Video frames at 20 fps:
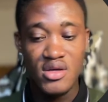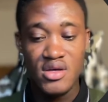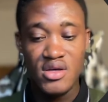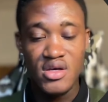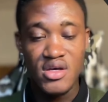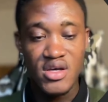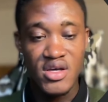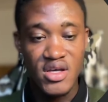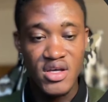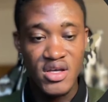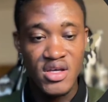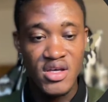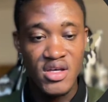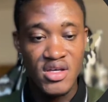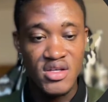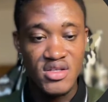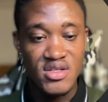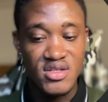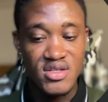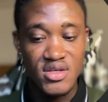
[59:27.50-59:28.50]
and
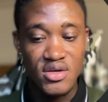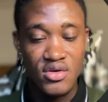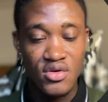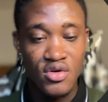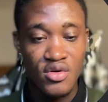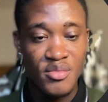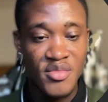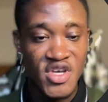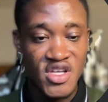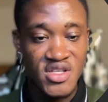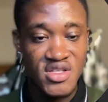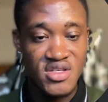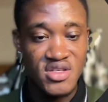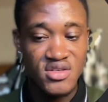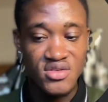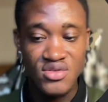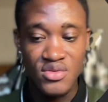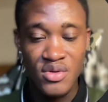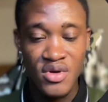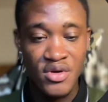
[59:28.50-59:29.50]
git commit.
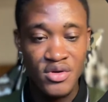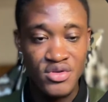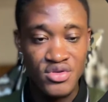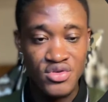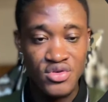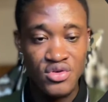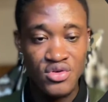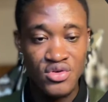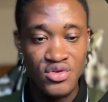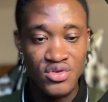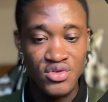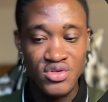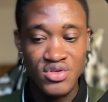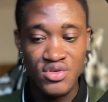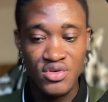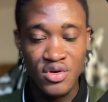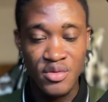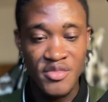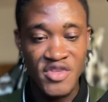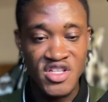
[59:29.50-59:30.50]
So we're going to use
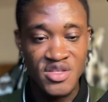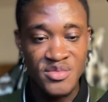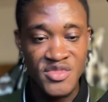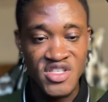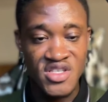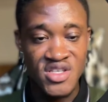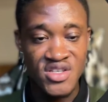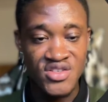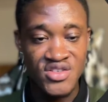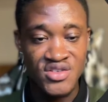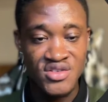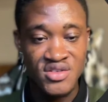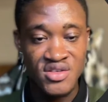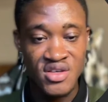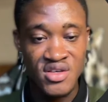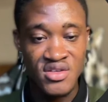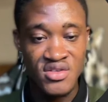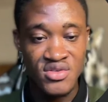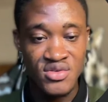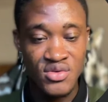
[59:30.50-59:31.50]
commit messages here.
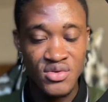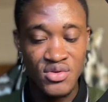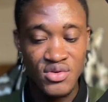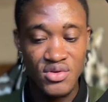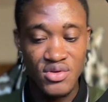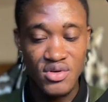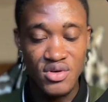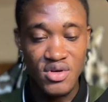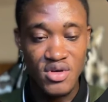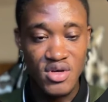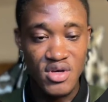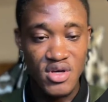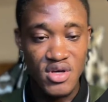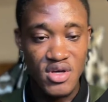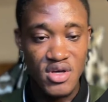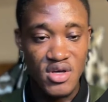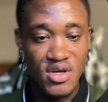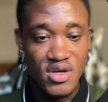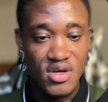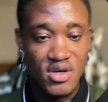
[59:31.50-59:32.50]
So
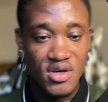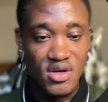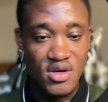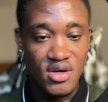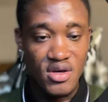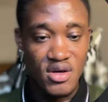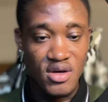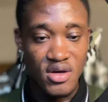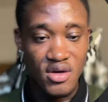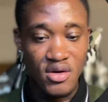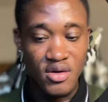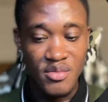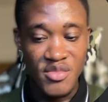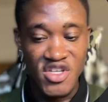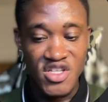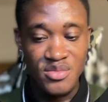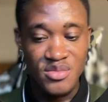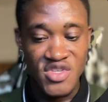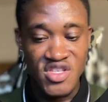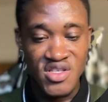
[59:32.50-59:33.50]
our
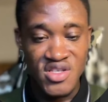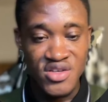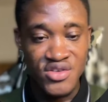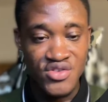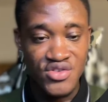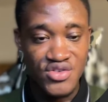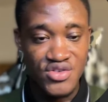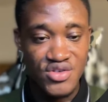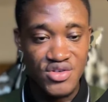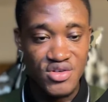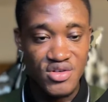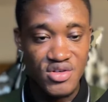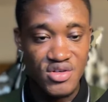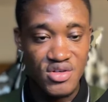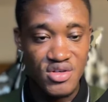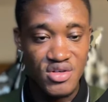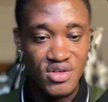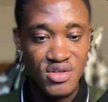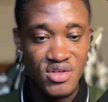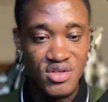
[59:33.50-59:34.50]
commit message
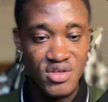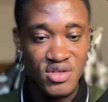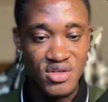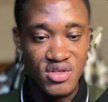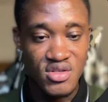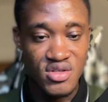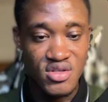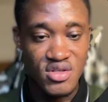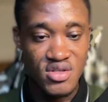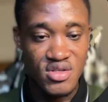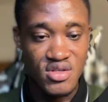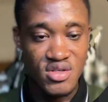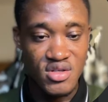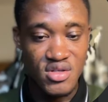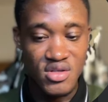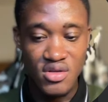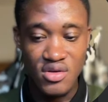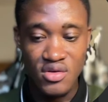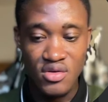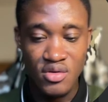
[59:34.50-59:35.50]
is
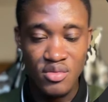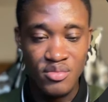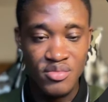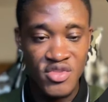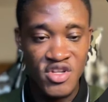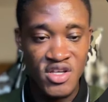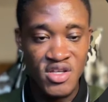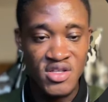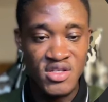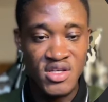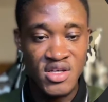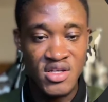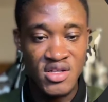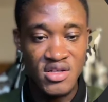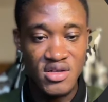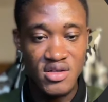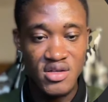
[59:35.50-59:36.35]
completed,